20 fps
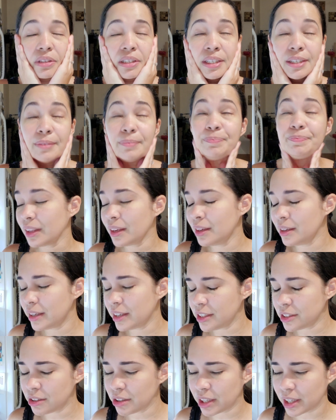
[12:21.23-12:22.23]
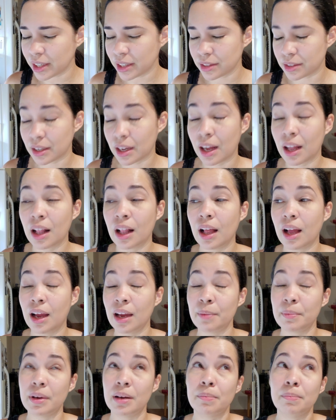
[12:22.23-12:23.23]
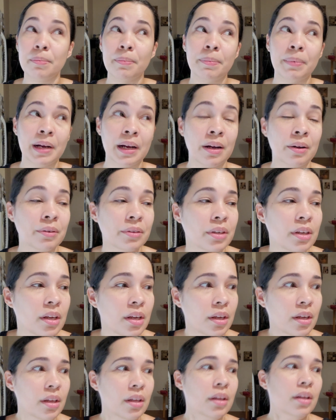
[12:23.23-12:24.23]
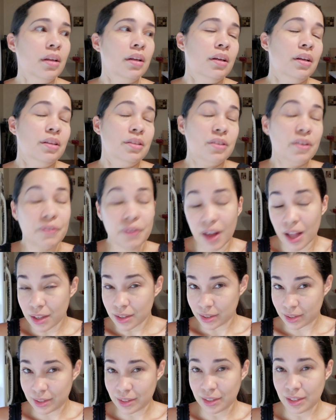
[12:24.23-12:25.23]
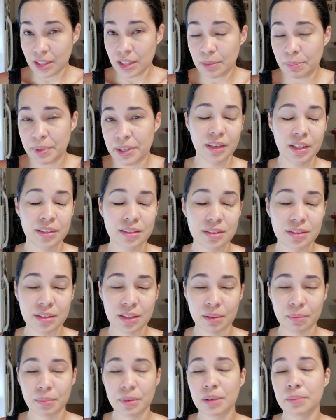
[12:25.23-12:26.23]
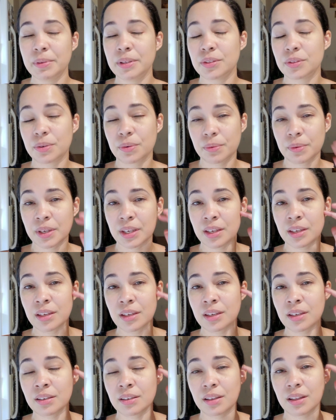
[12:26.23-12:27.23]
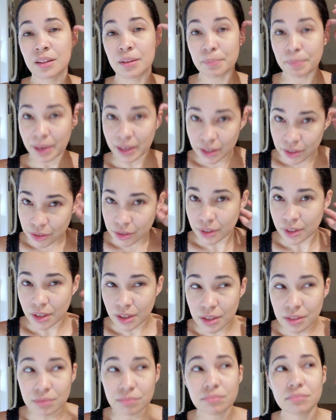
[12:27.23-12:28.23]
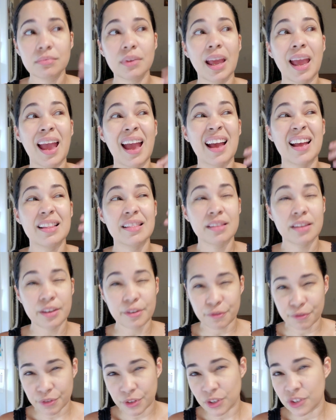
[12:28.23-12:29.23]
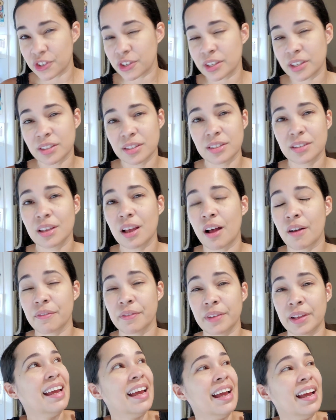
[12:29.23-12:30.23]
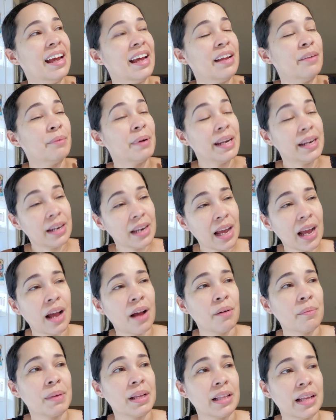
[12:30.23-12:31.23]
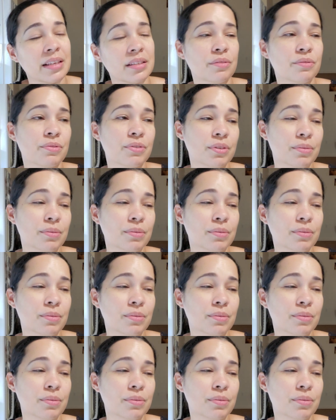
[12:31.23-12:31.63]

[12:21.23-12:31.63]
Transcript: it. In case you can't tell, I'm about to fall asleep. It's somewhere between the Benadryl and the infusion itself. And right now, my last